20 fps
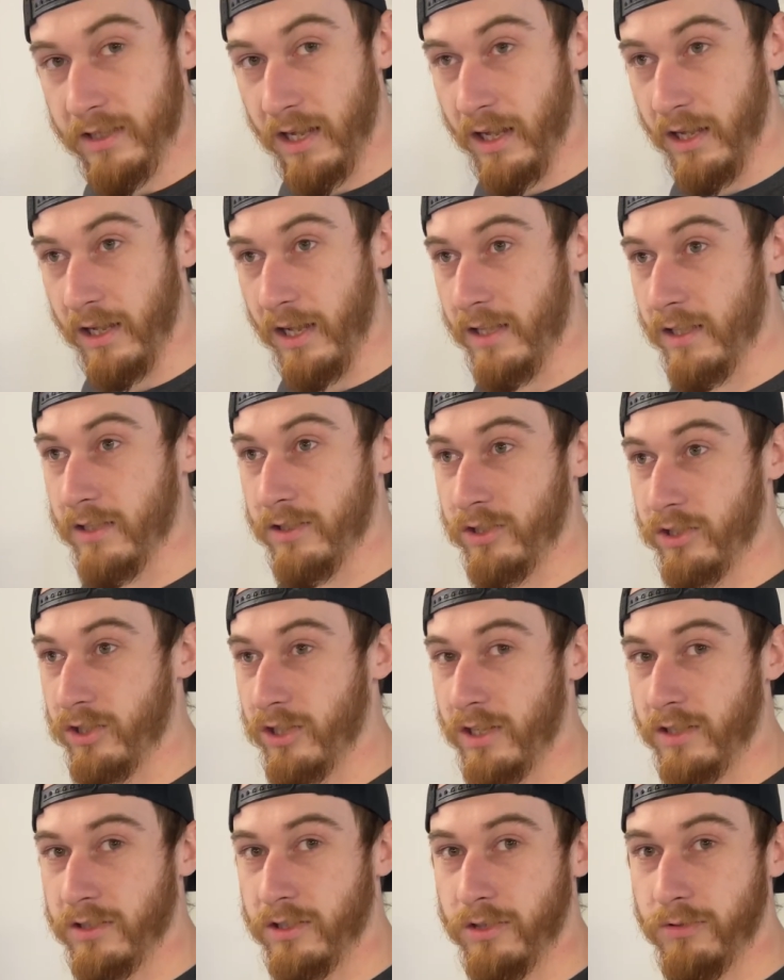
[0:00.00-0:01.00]
I highly
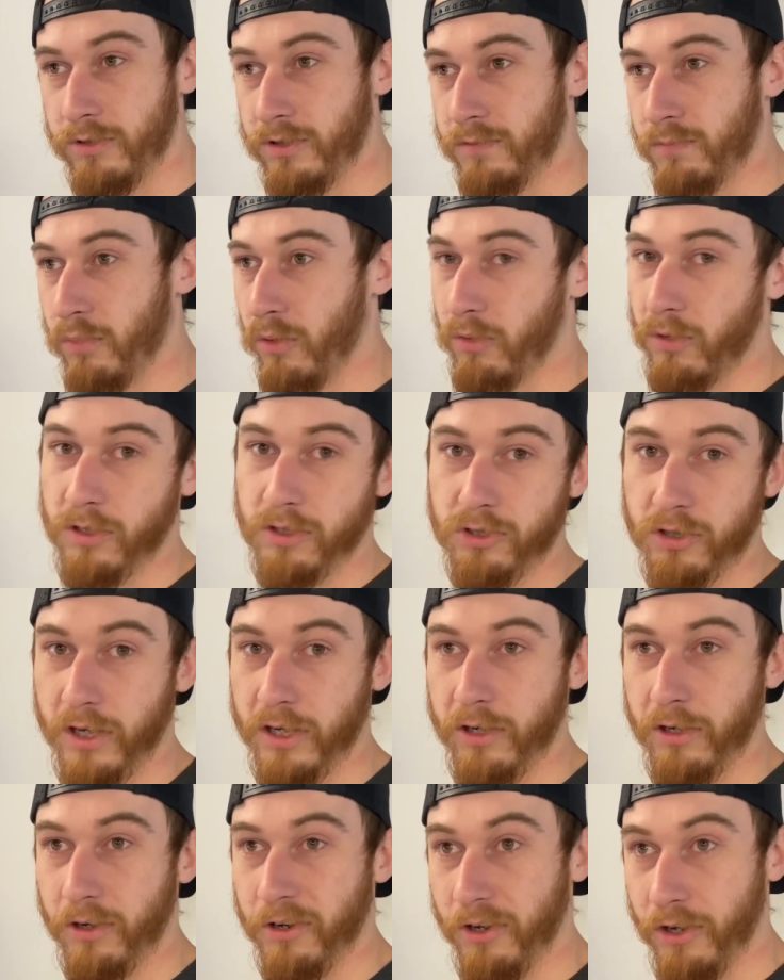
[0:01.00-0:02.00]
suggest you just pull the
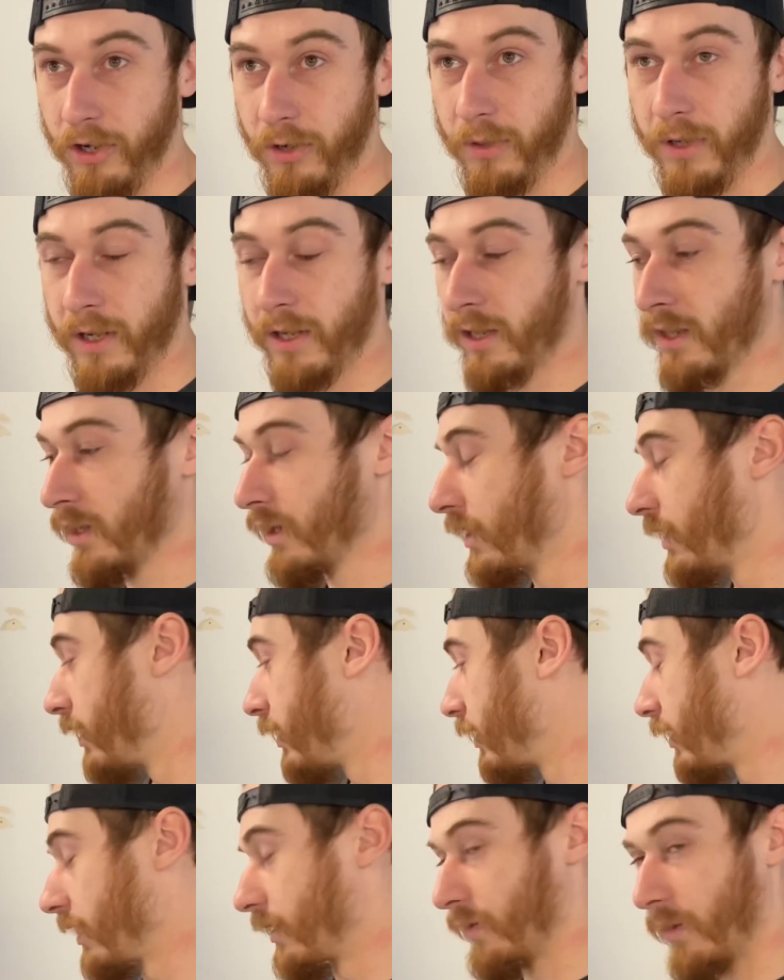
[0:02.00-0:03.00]
trigger and do it.
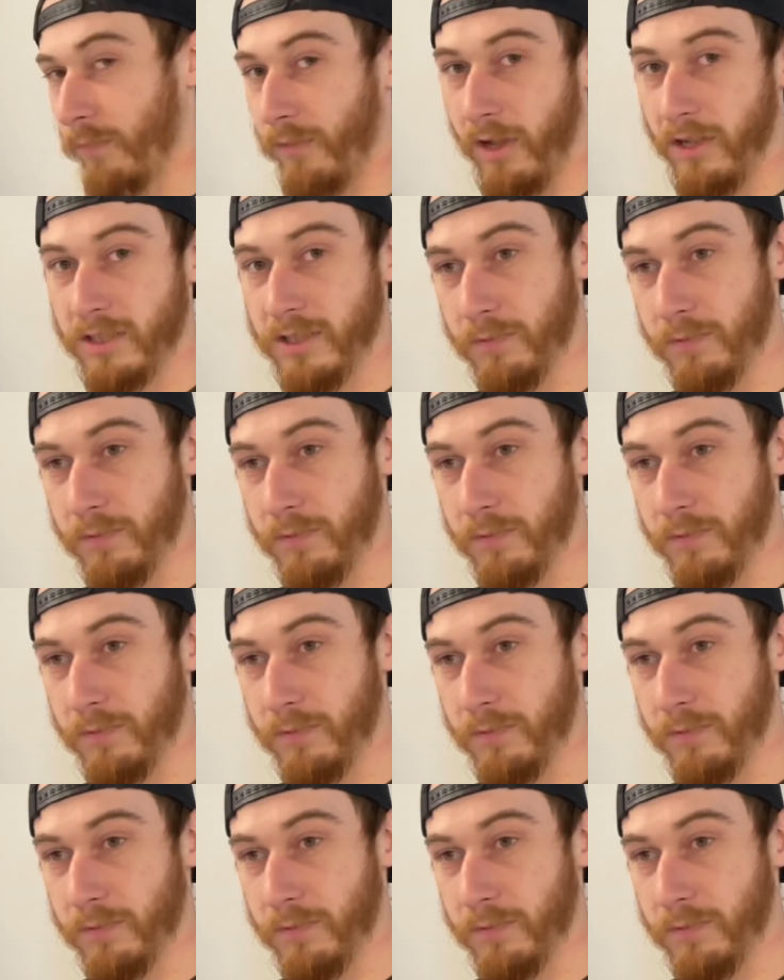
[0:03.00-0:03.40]
I'm not